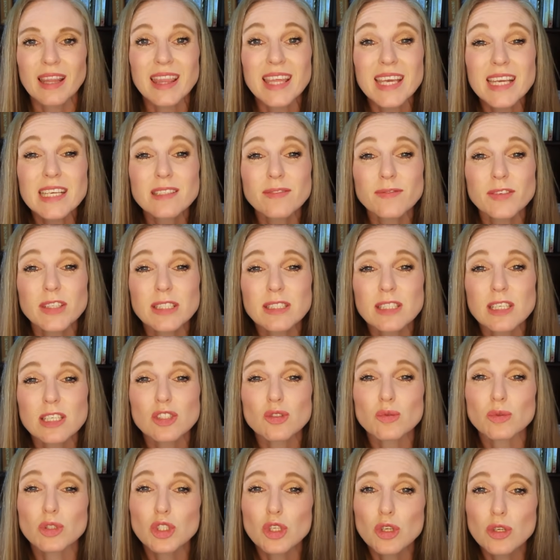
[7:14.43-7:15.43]
These
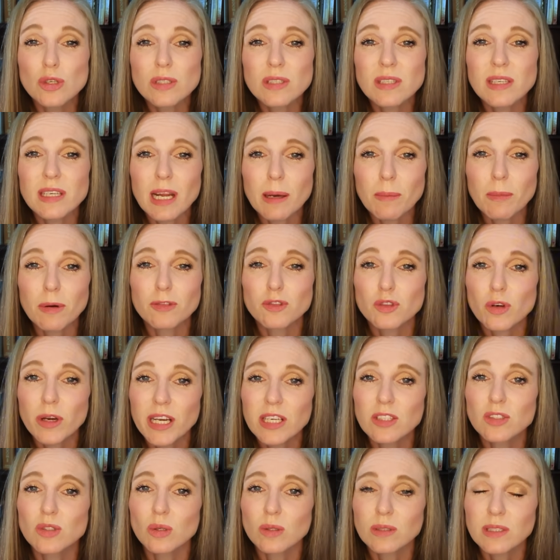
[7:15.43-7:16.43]
filters reduce the number of
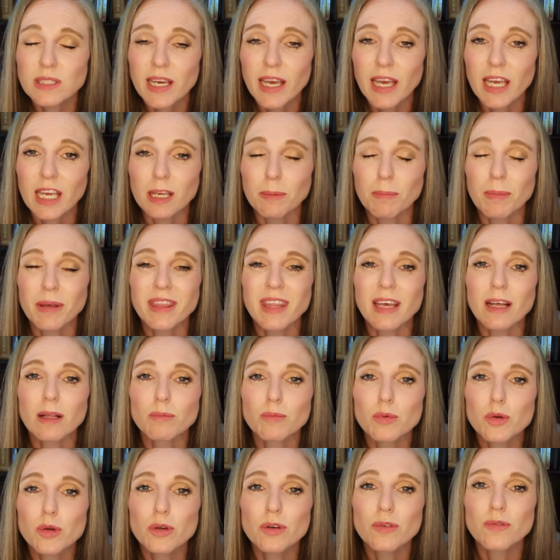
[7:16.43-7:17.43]
trades you'll take, but they'll
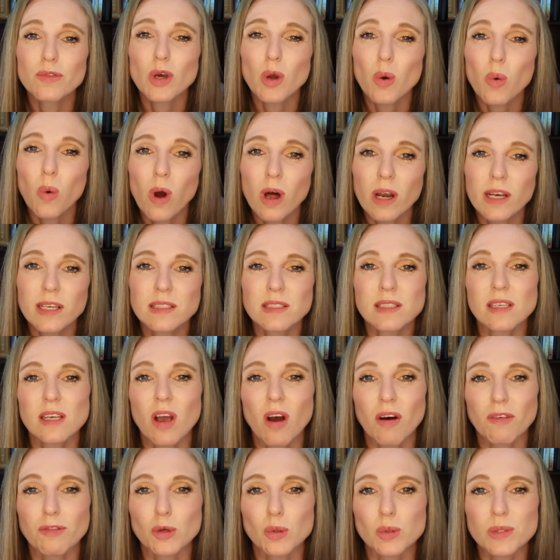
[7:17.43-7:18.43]
improve the
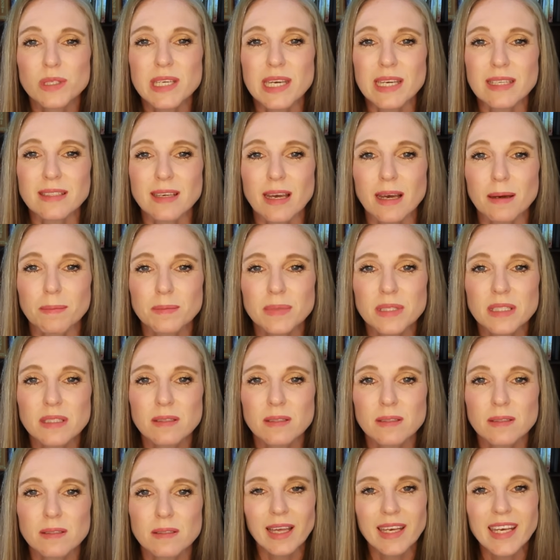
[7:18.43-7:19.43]
quality of your
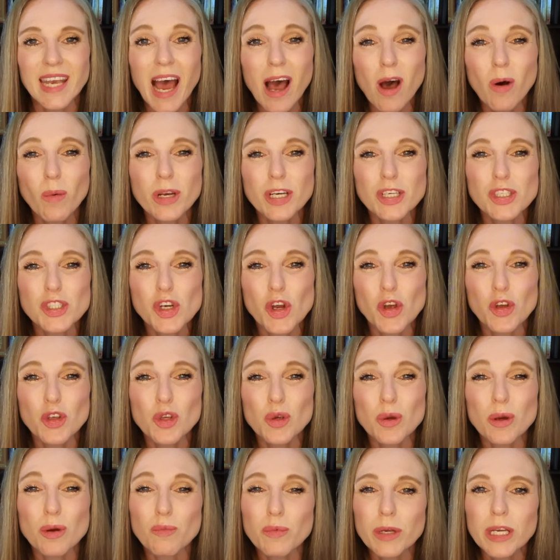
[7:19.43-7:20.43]
setups. Now I want to show
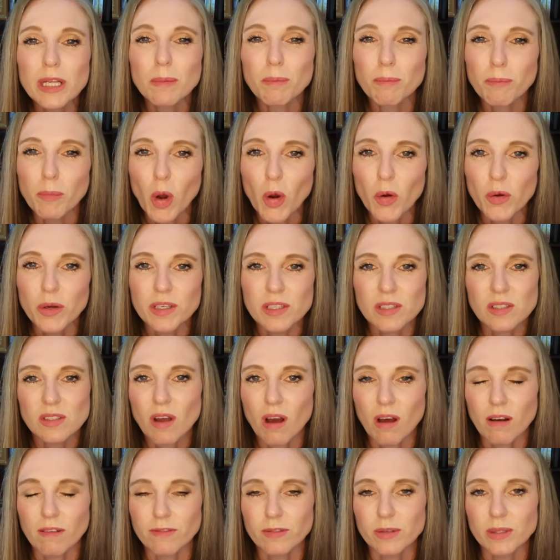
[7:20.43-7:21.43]
you a real bonus
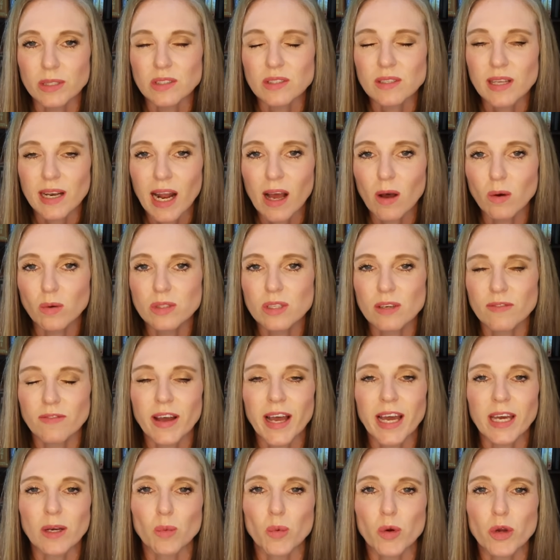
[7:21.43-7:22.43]
confluence that I also
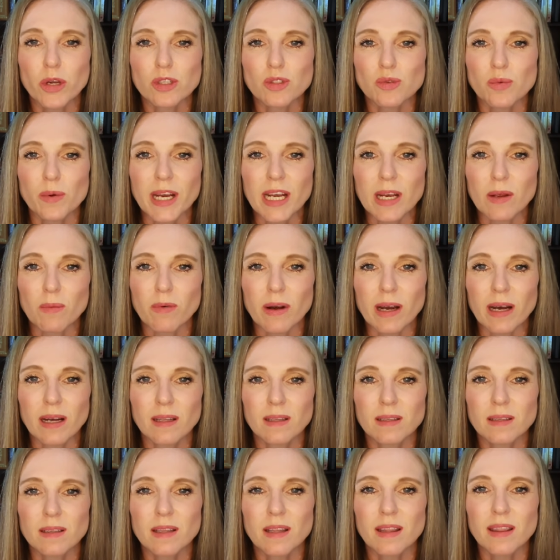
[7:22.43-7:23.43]
find works really
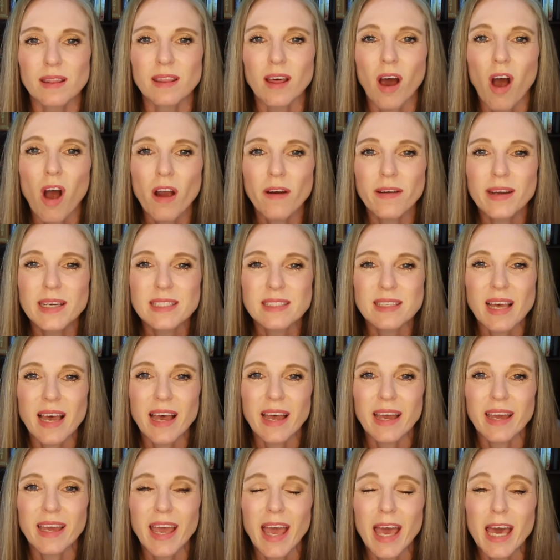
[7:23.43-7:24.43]
well, the
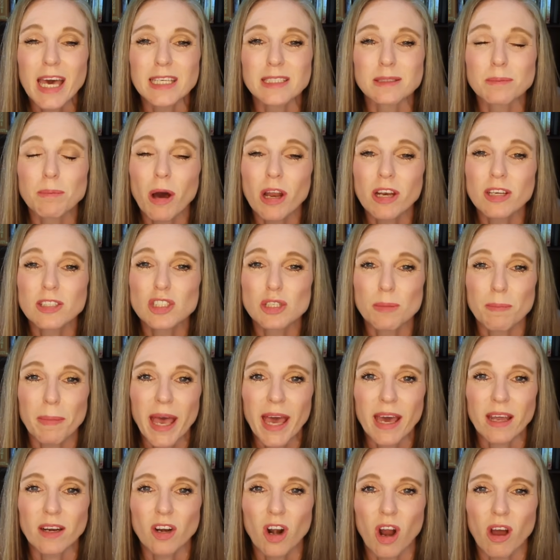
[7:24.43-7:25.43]
RSI and Bollinger
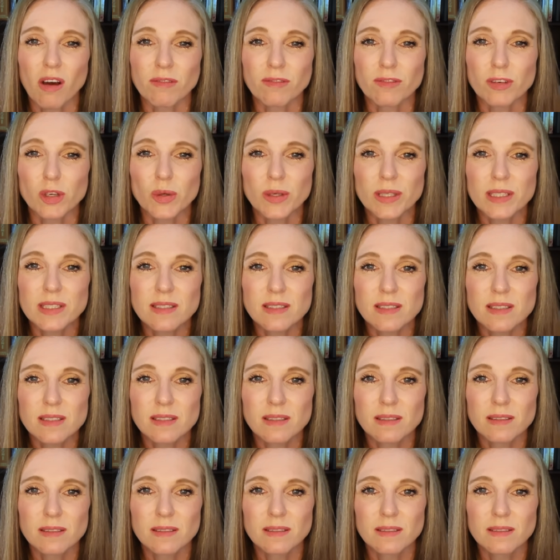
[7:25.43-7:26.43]
Band
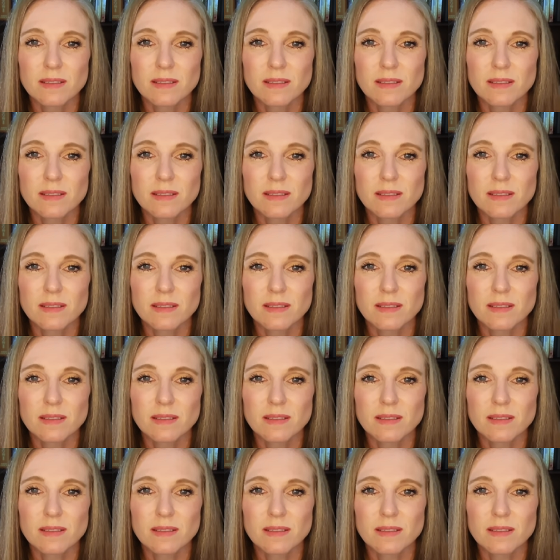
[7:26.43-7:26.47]
confluence.